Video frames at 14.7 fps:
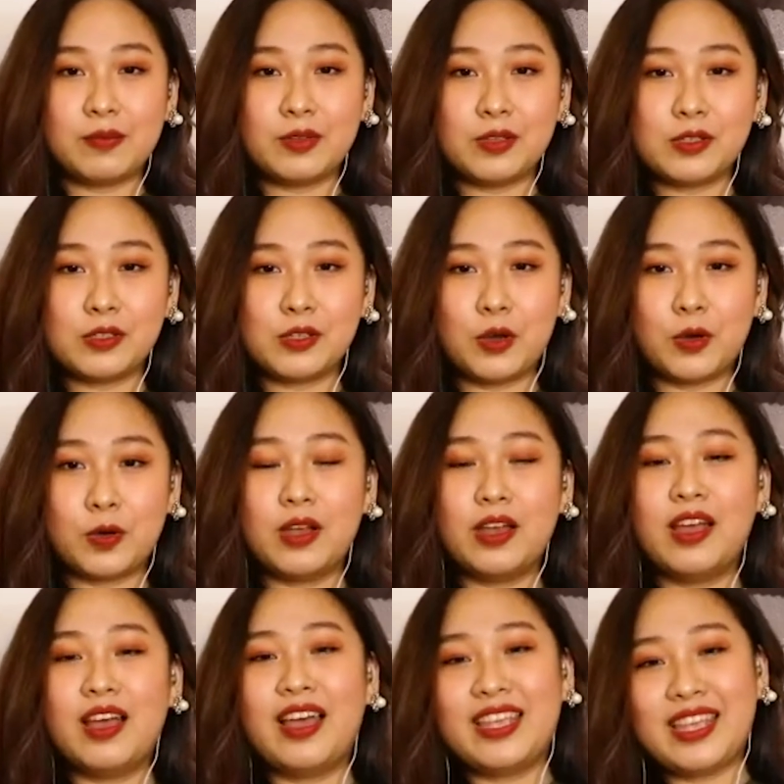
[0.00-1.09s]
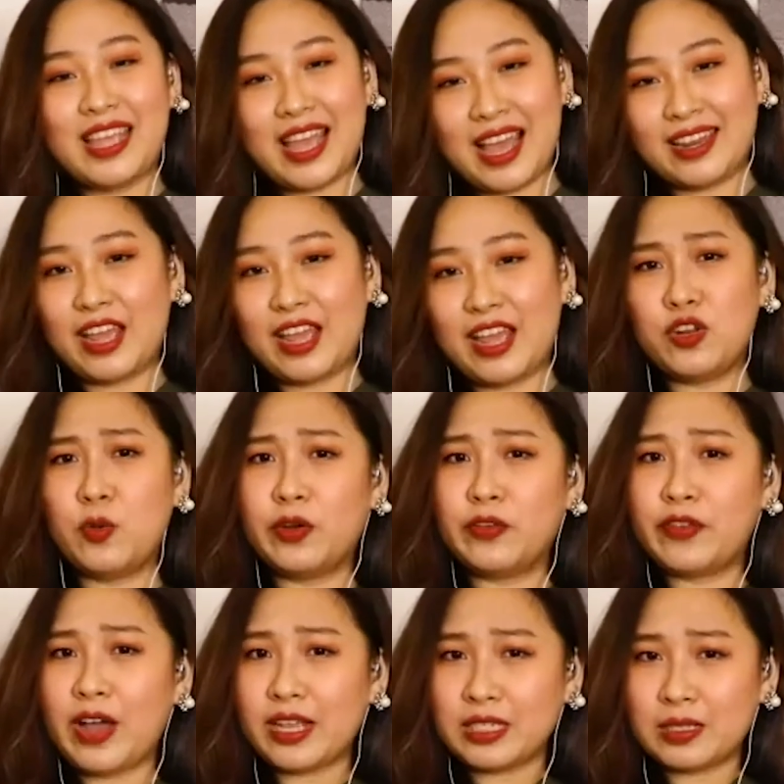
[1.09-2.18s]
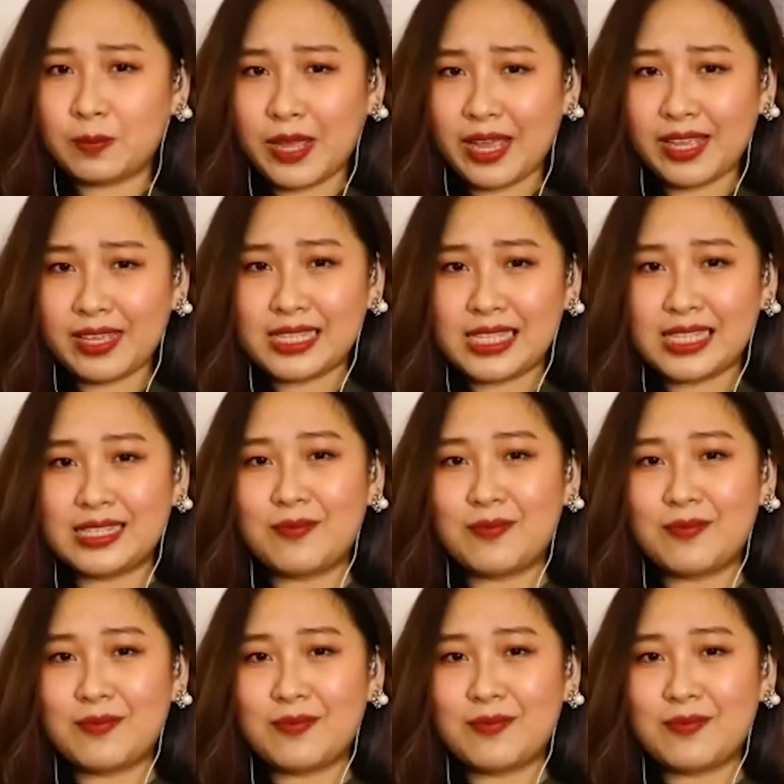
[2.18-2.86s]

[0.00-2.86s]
So yeah, I know we're fast paced,